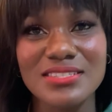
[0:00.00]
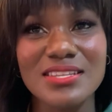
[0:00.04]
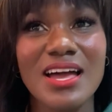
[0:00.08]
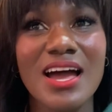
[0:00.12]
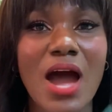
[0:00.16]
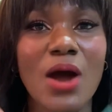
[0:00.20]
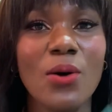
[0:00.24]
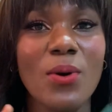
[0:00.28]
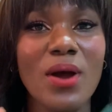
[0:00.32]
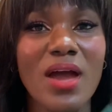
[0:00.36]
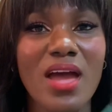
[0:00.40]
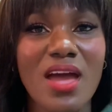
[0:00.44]

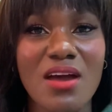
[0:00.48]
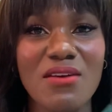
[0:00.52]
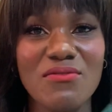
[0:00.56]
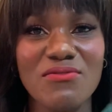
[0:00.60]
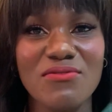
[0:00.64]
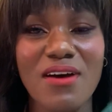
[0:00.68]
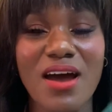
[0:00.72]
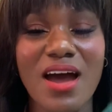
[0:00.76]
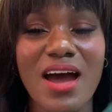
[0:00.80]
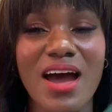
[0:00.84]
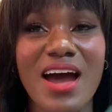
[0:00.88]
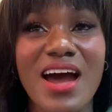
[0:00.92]

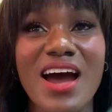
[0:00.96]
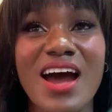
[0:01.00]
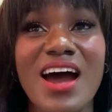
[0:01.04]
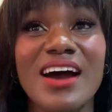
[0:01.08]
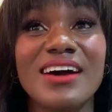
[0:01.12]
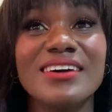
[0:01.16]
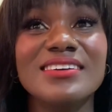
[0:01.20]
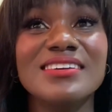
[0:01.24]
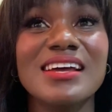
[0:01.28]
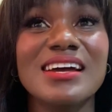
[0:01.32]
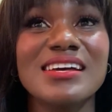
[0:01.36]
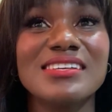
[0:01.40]
However,
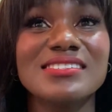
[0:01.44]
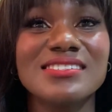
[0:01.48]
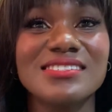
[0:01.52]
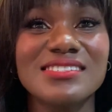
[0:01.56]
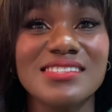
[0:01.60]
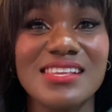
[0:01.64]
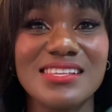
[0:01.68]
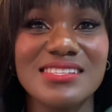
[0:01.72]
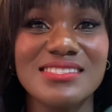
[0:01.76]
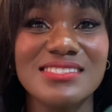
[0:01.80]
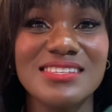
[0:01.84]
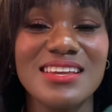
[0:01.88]
there are
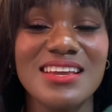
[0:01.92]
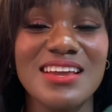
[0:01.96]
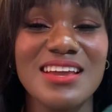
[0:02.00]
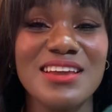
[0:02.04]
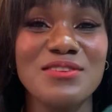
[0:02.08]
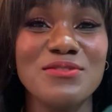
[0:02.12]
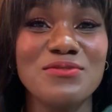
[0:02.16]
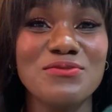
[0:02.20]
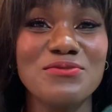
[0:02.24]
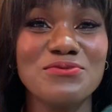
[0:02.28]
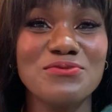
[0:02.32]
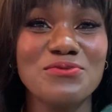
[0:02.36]
certain